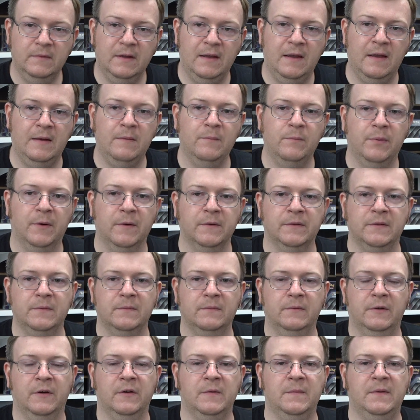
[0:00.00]

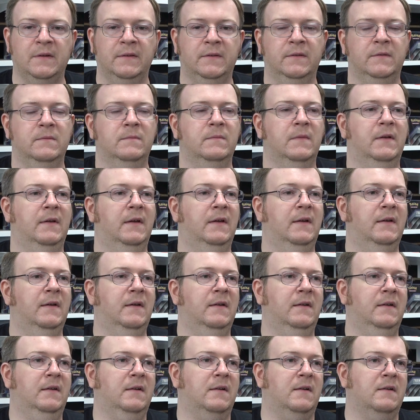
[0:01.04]
in-person tournaments.
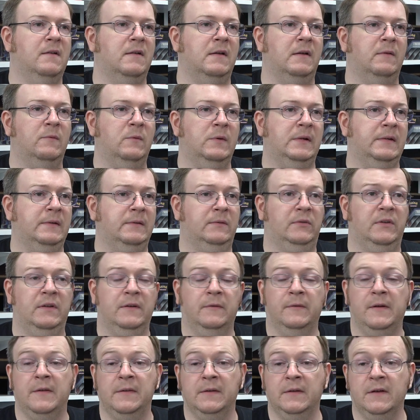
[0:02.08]
We see it
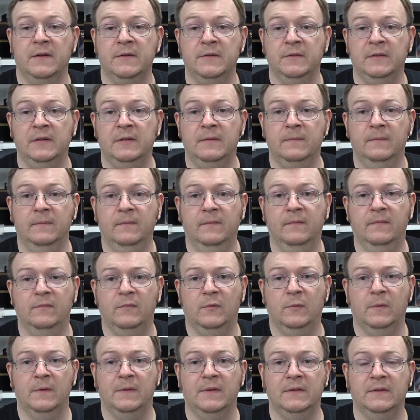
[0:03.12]
around the country
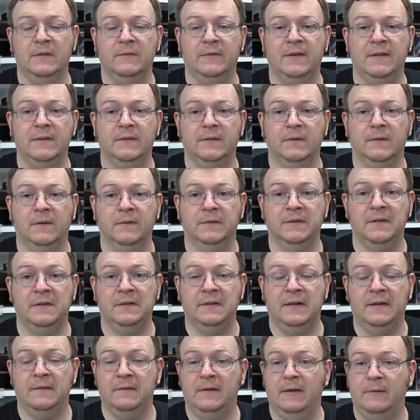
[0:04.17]
where these events are
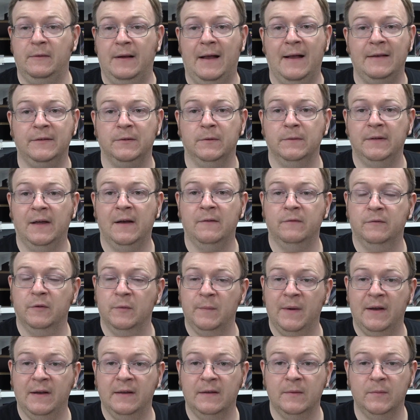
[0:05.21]
selling out. I sold out for
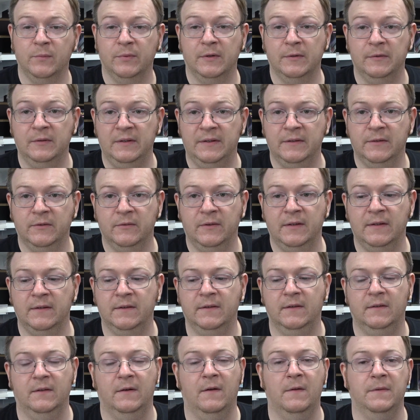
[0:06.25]
my pre-release
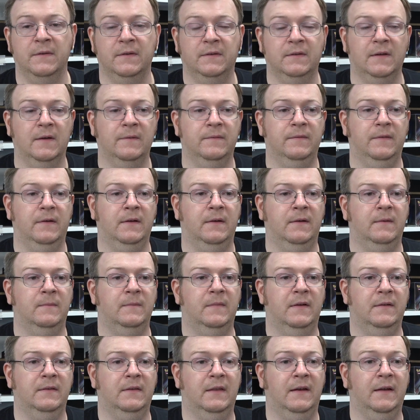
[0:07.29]
events, and all the stuff
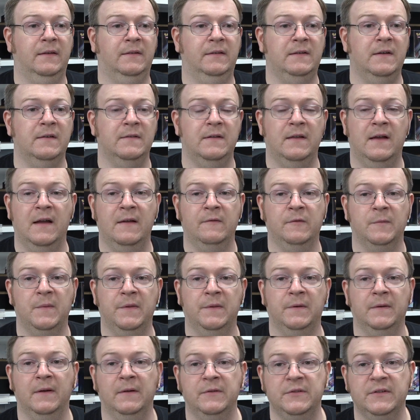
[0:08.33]
that I see online from
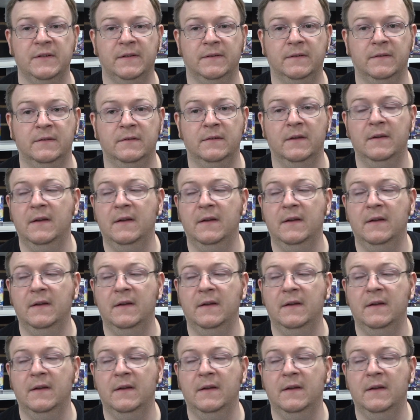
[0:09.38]
other LGSs.